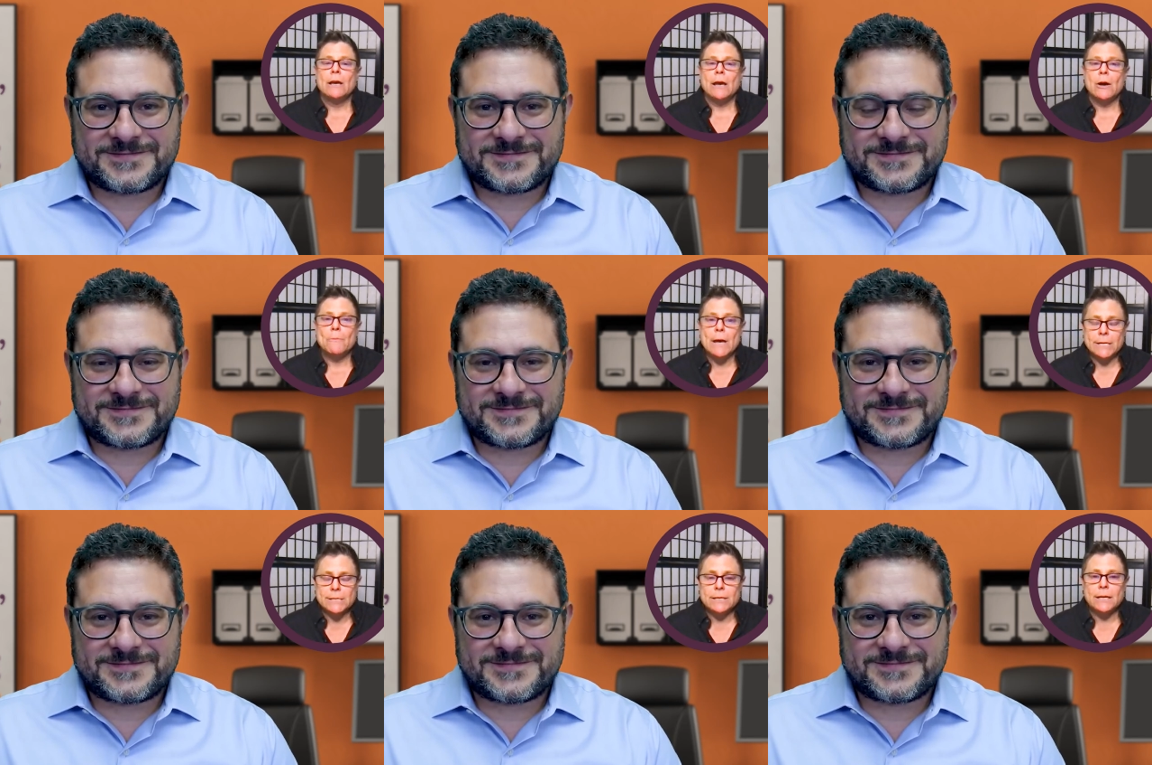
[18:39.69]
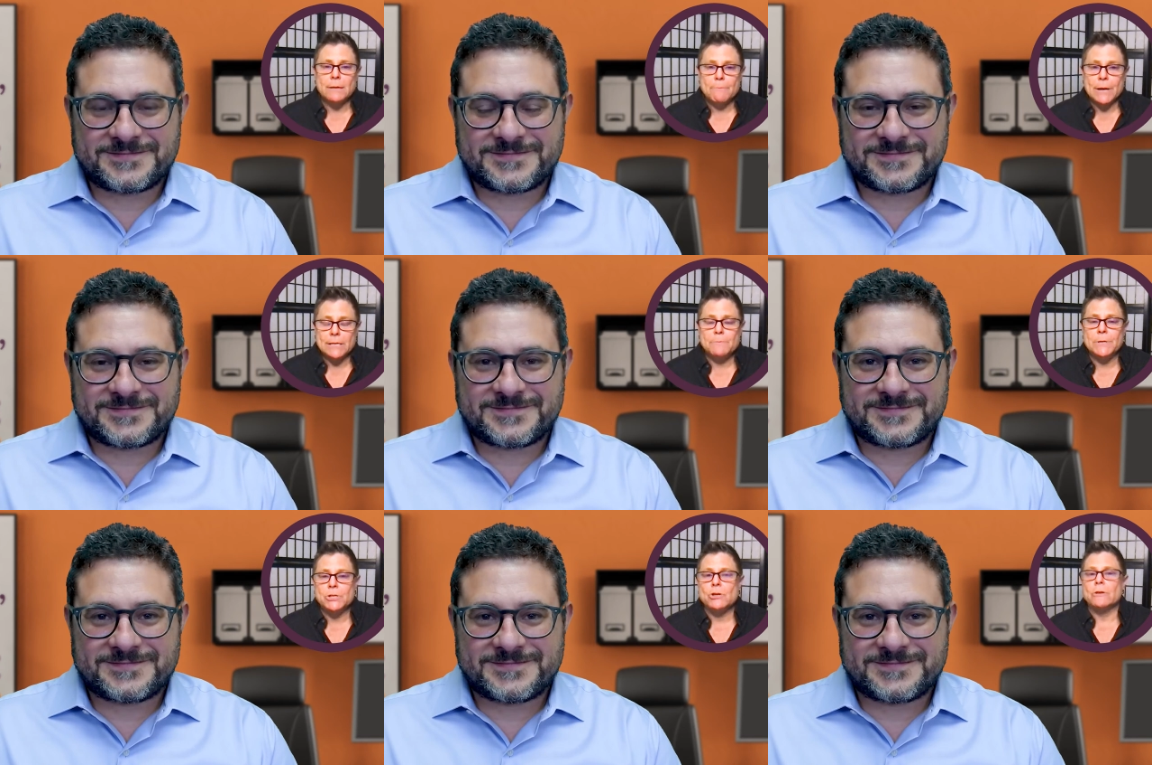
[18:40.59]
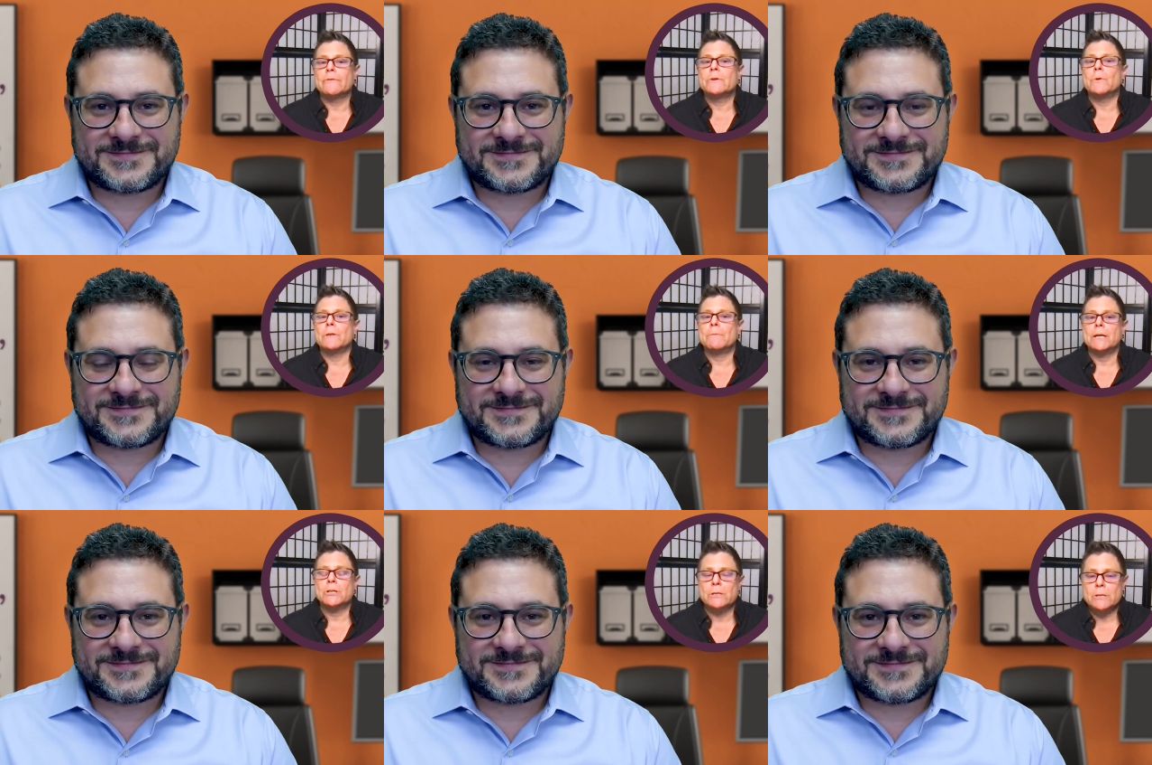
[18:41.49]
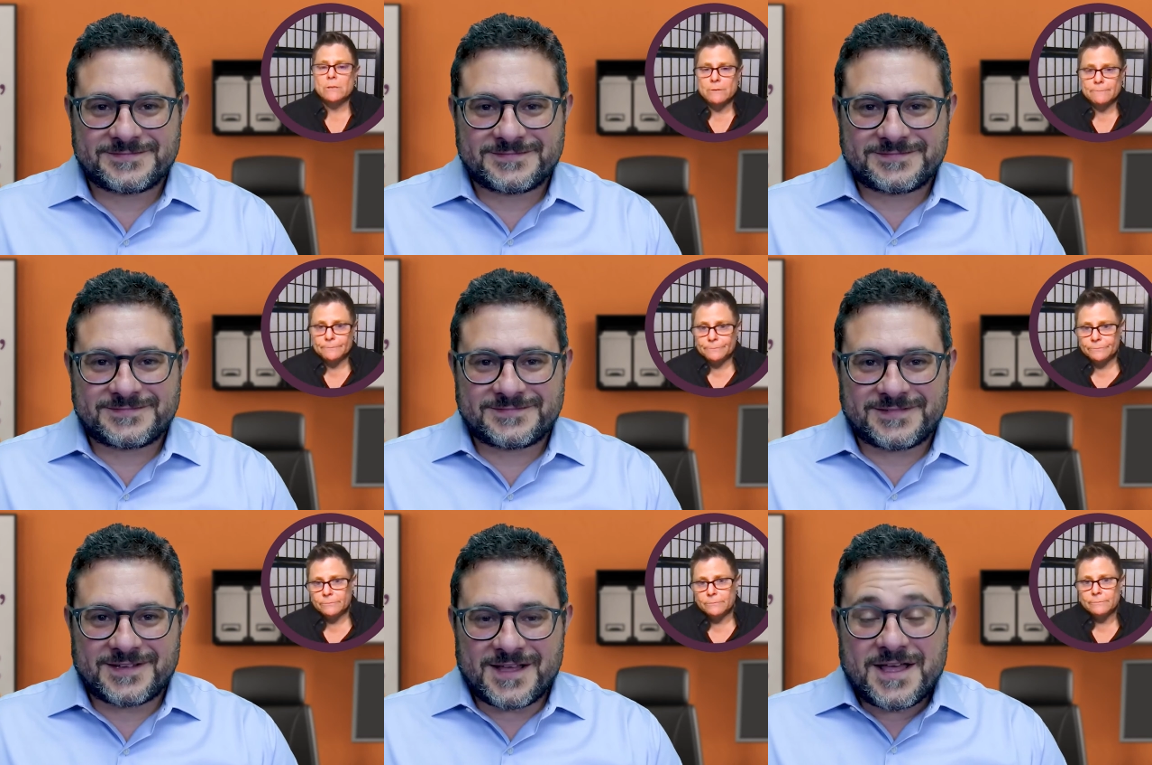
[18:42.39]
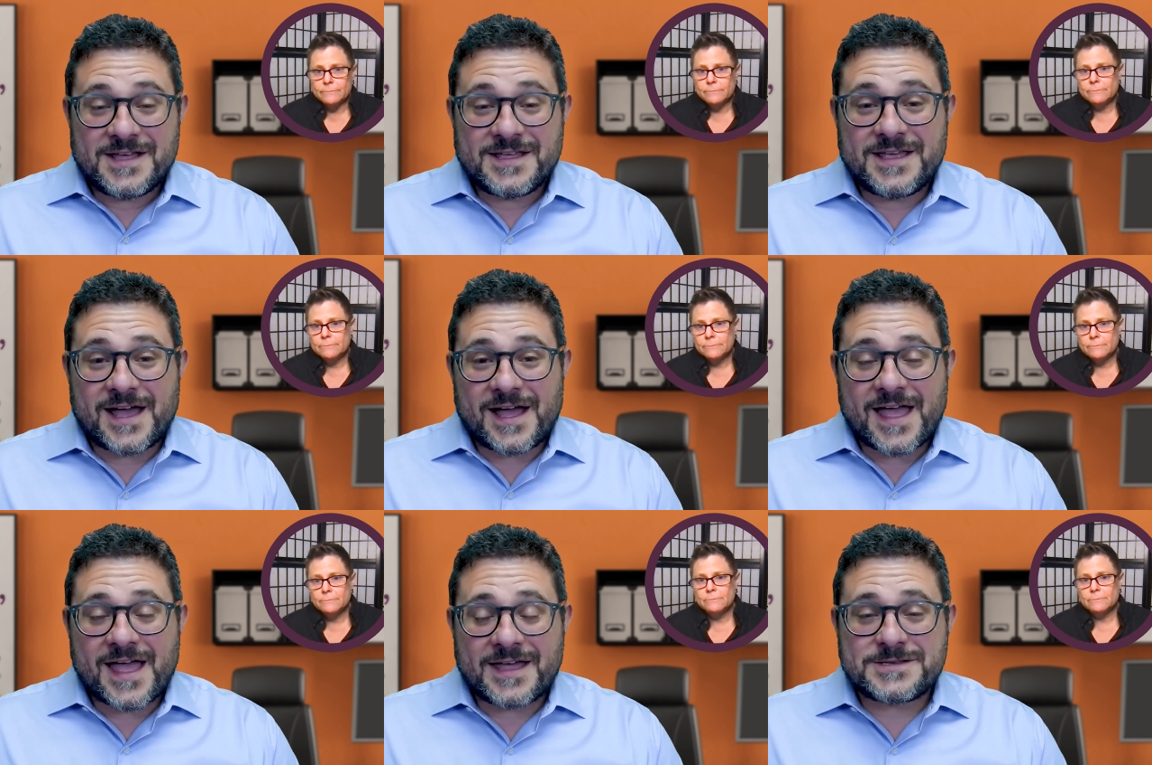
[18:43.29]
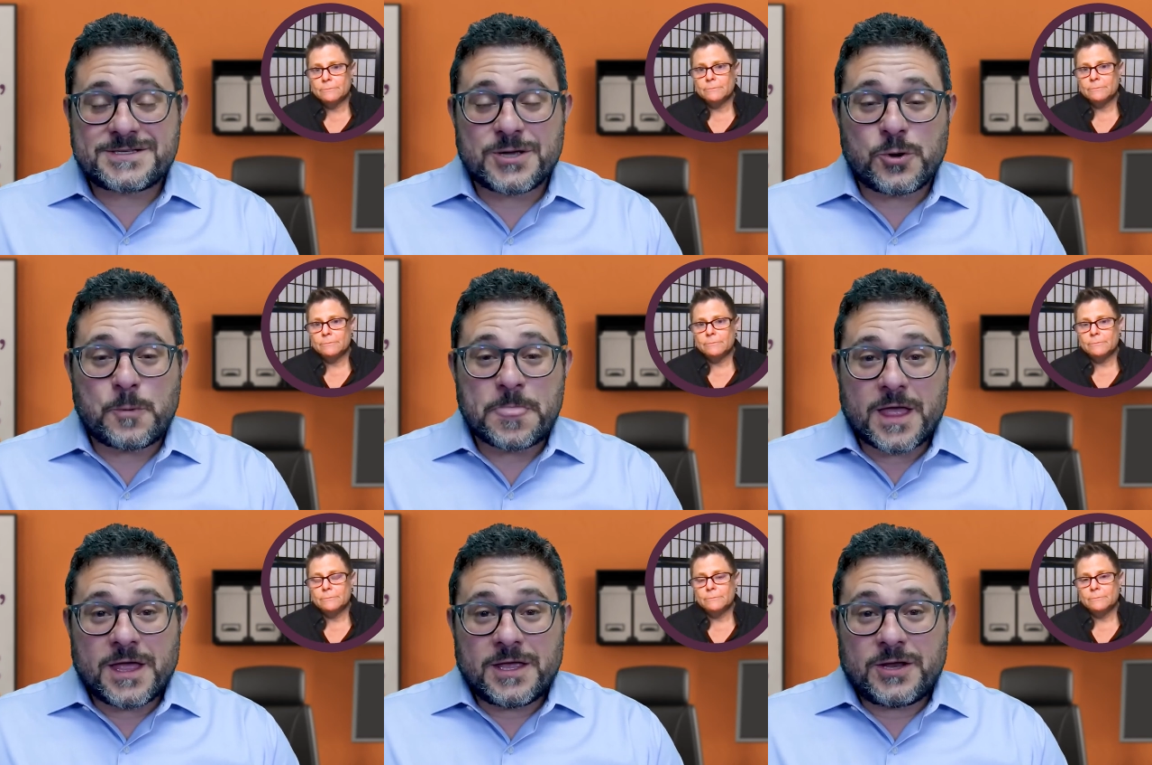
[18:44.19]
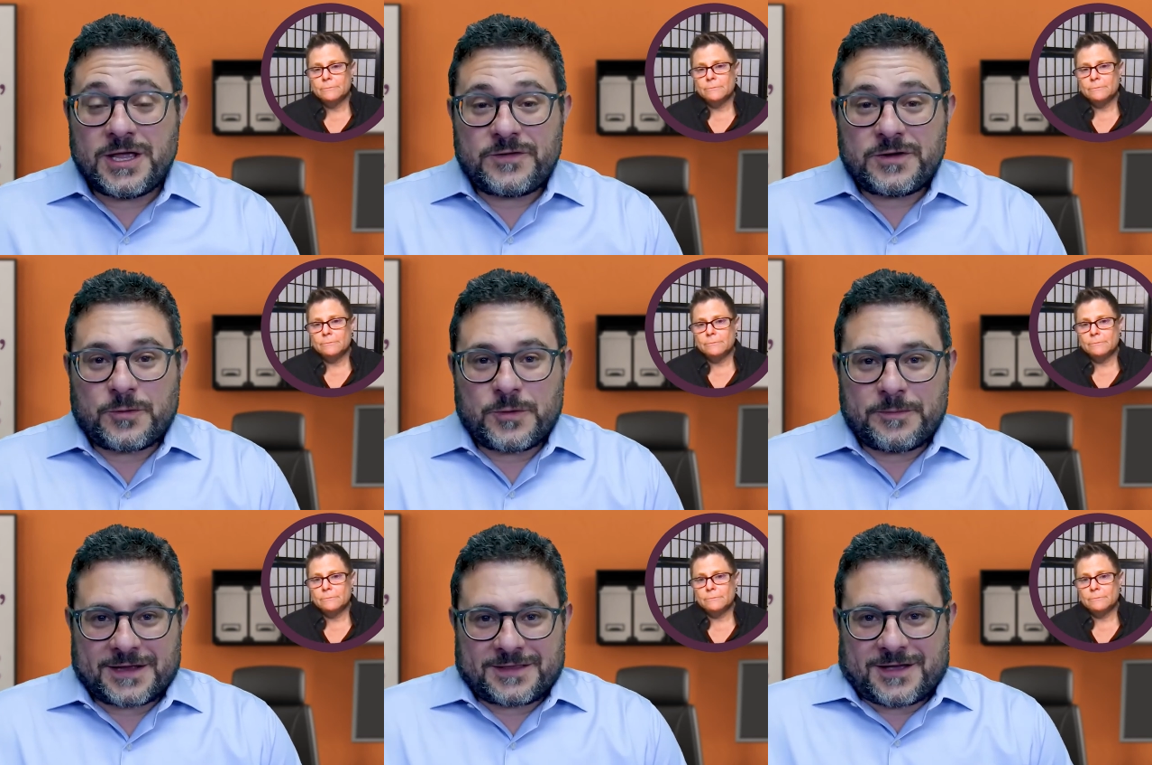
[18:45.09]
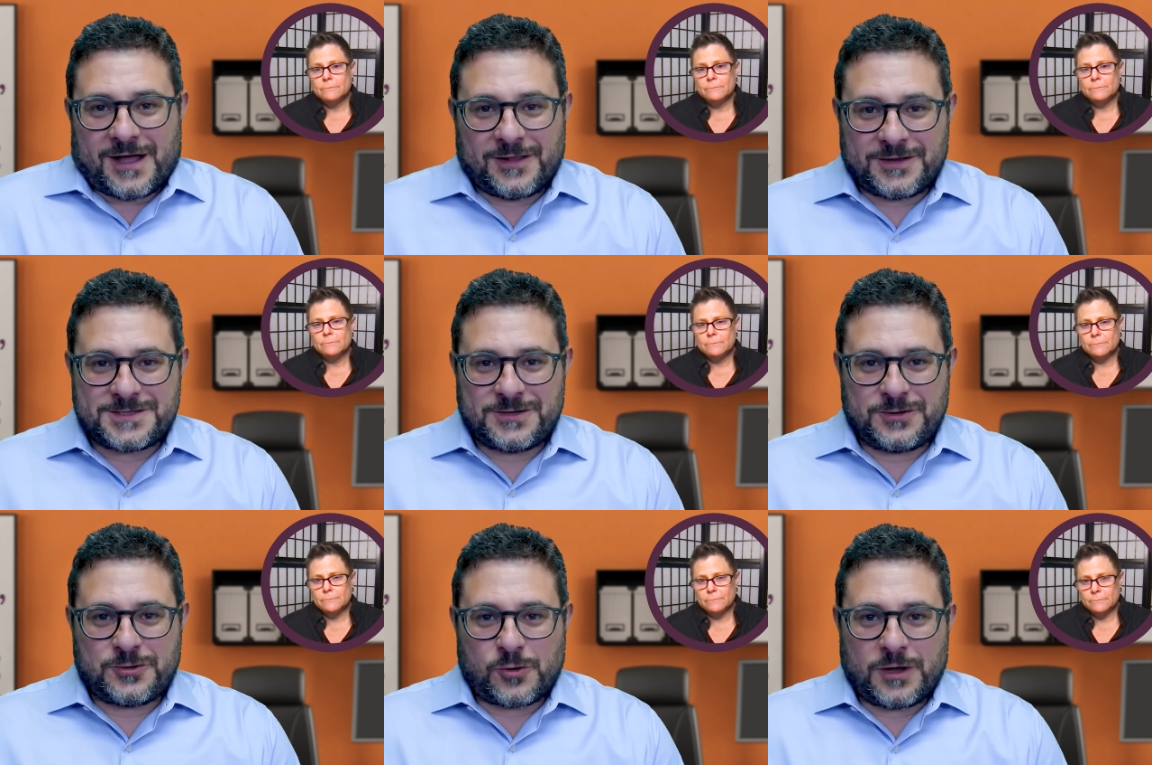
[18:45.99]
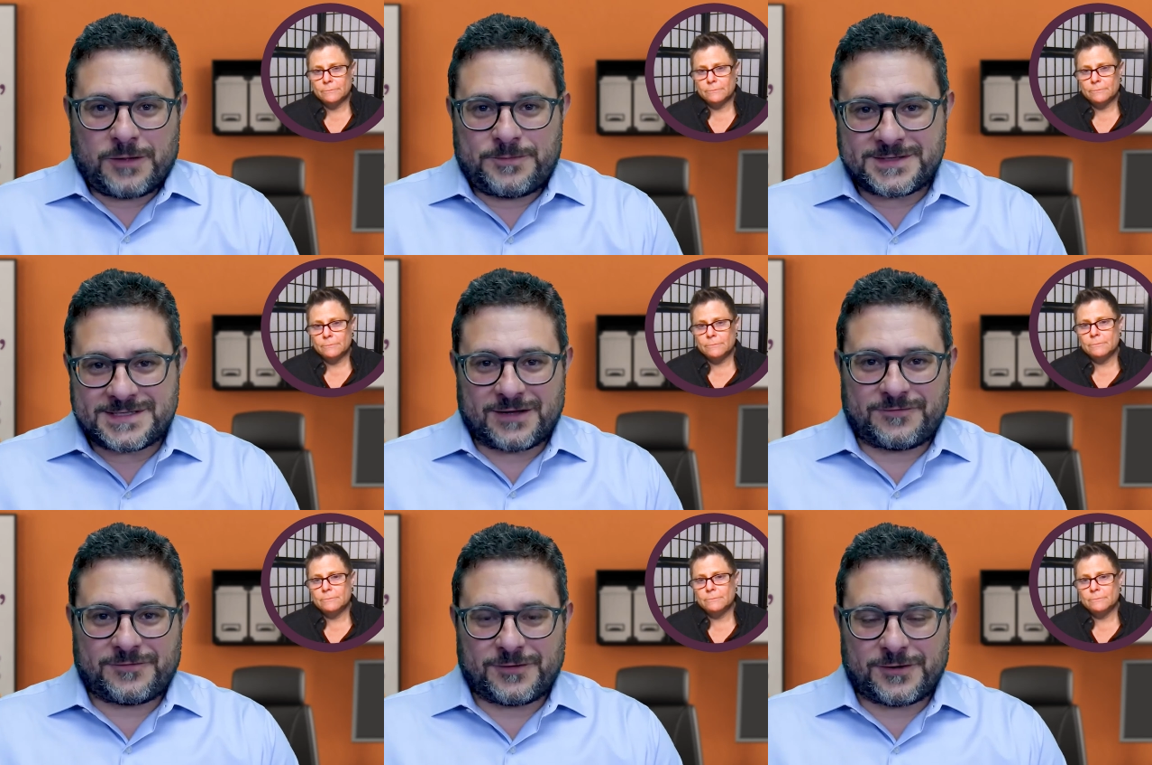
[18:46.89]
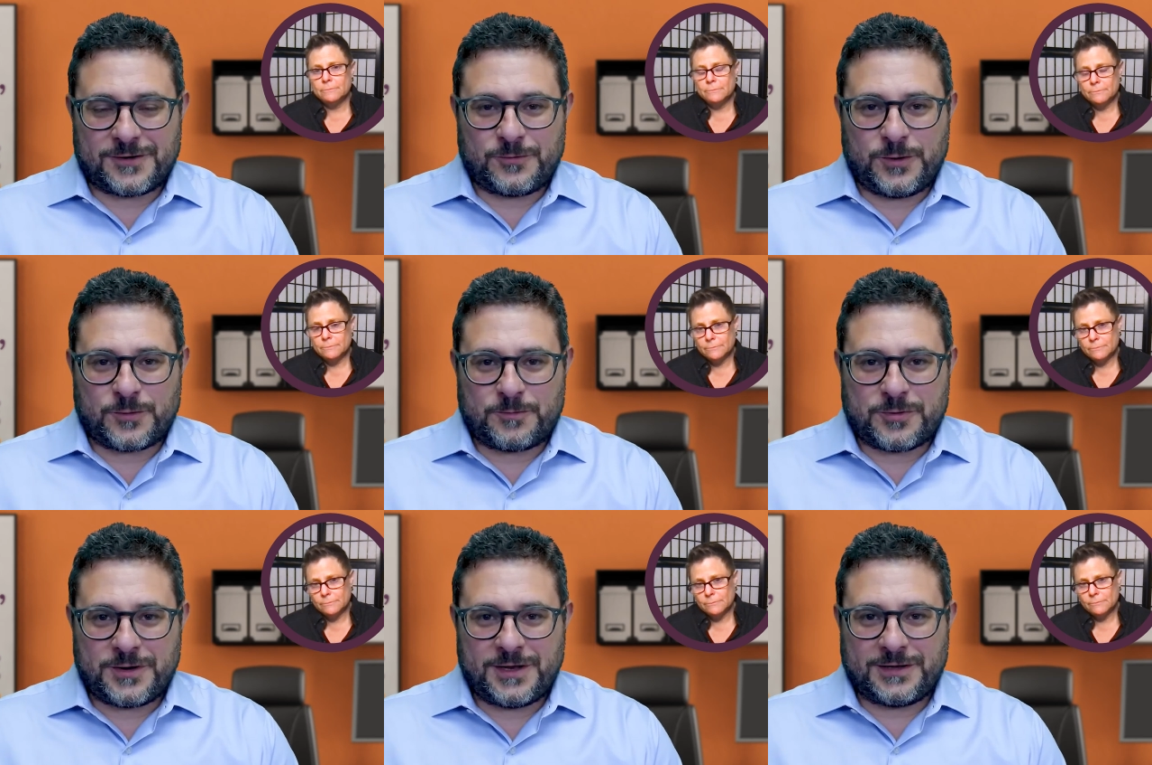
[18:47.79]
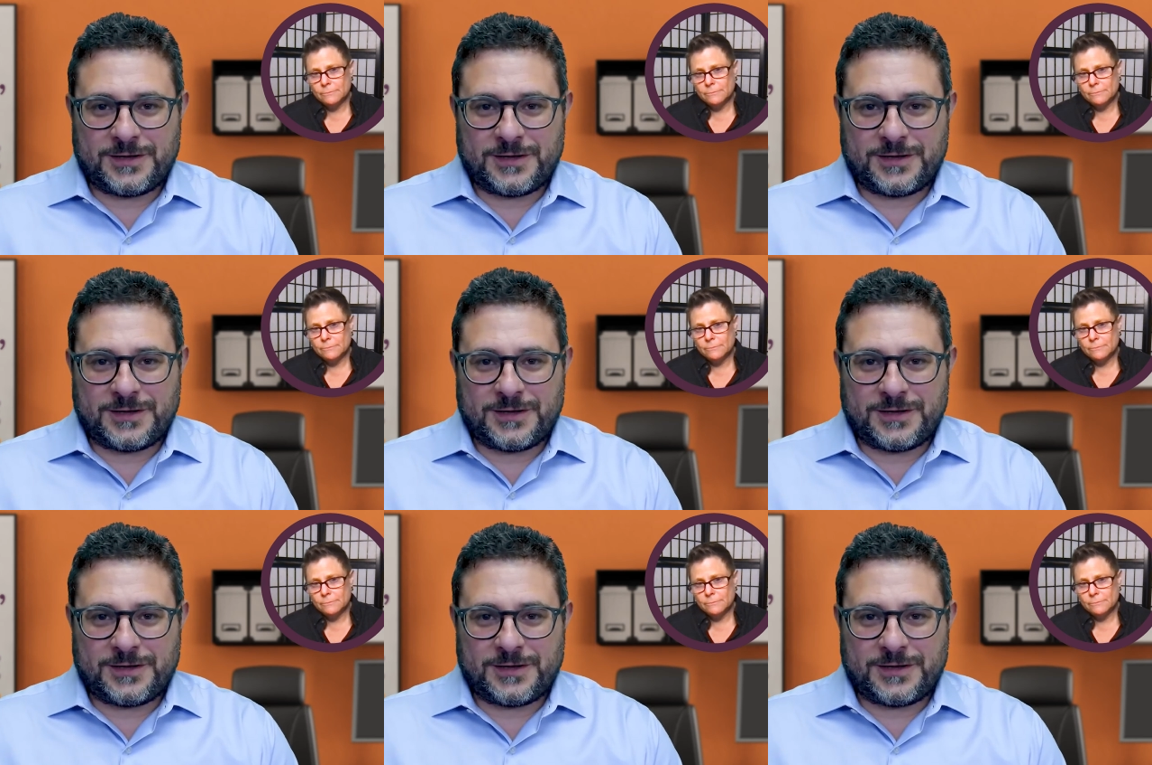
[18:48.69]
Speaker 1: how medicine can best be served with patients.
Speaker 2: Yeah, and so you know, even coming back to college, you know, growing up in South Florida, we were pretty